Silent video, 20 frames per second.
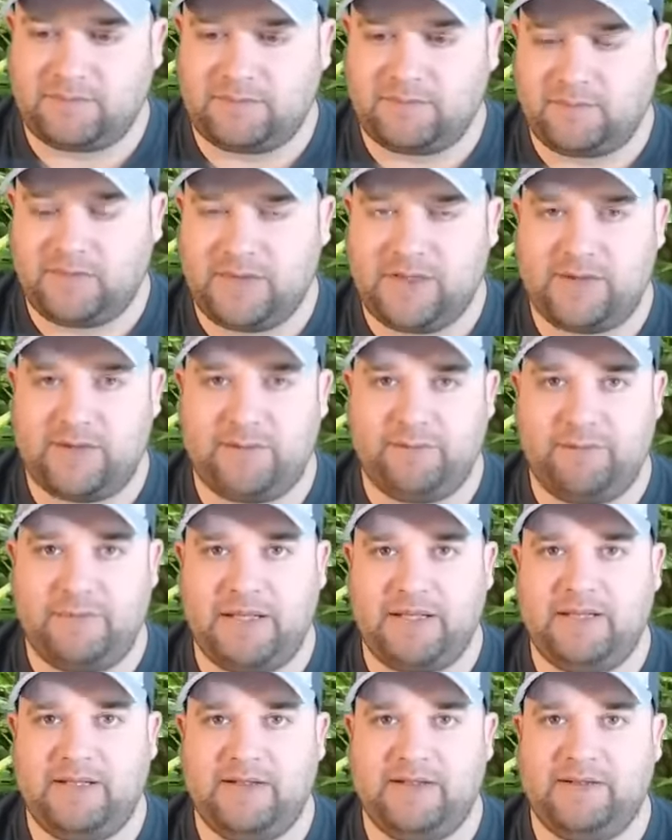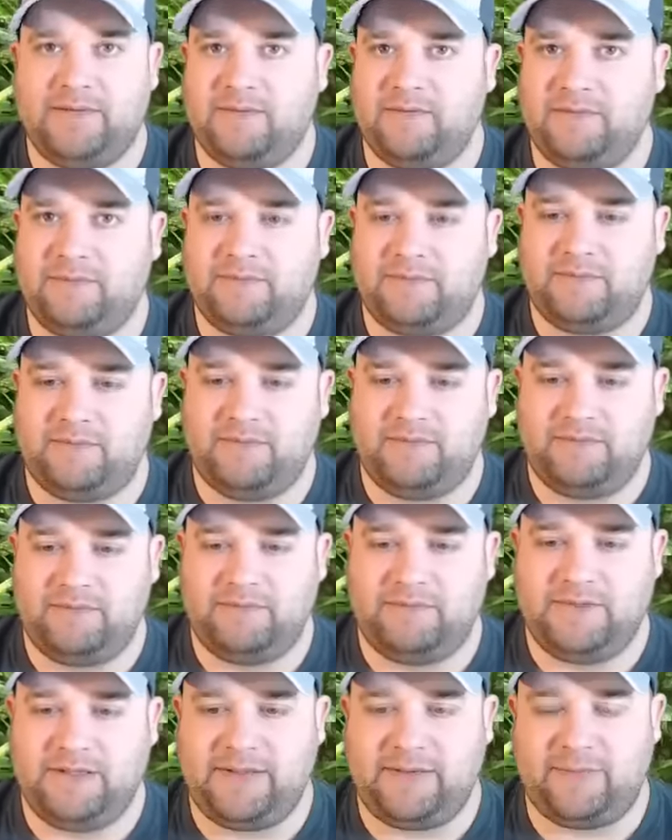It'll bend and
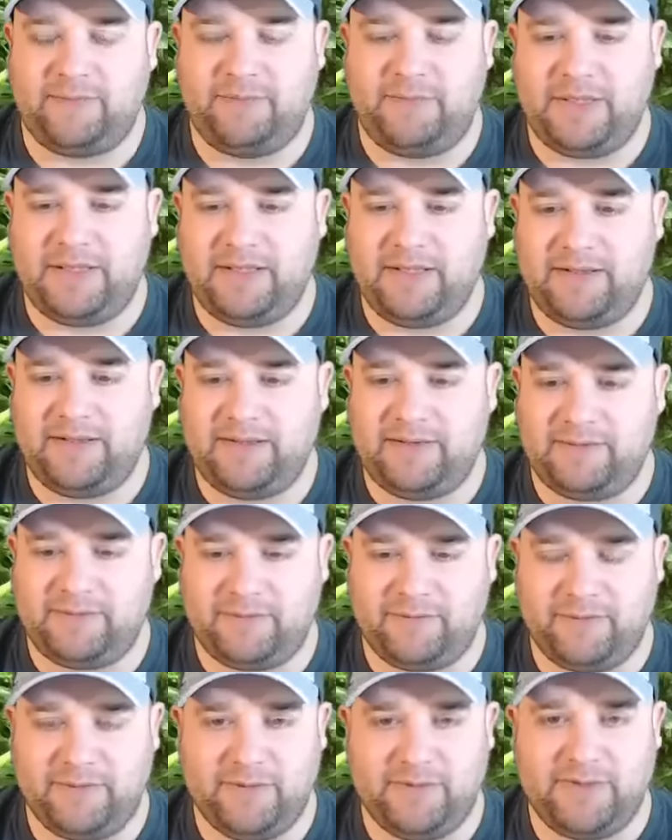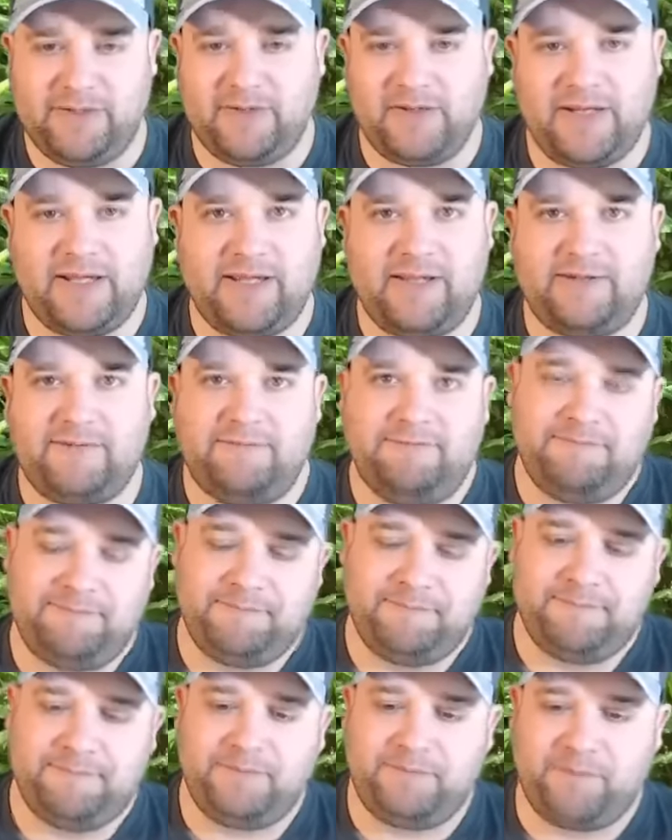ruin your net,
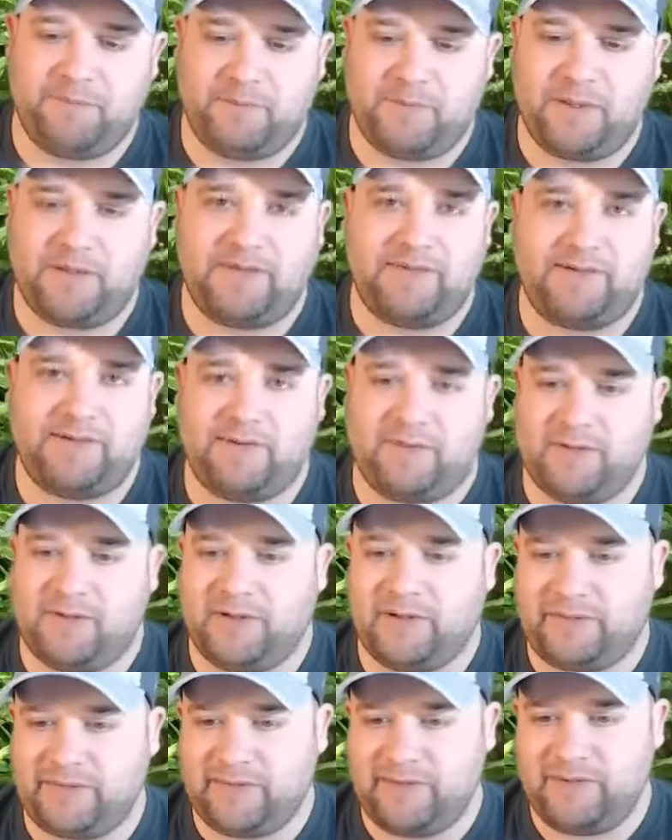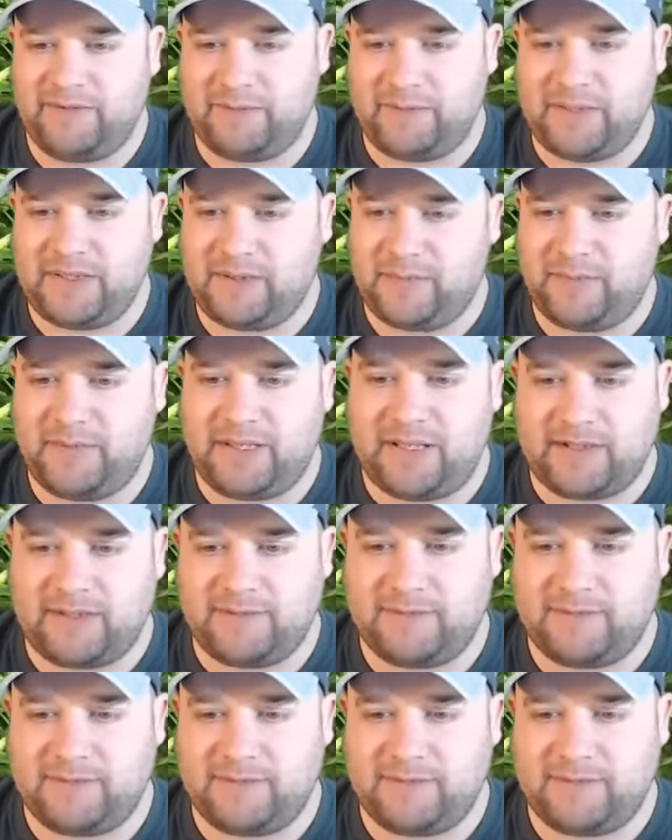but it still works. You can bend it back.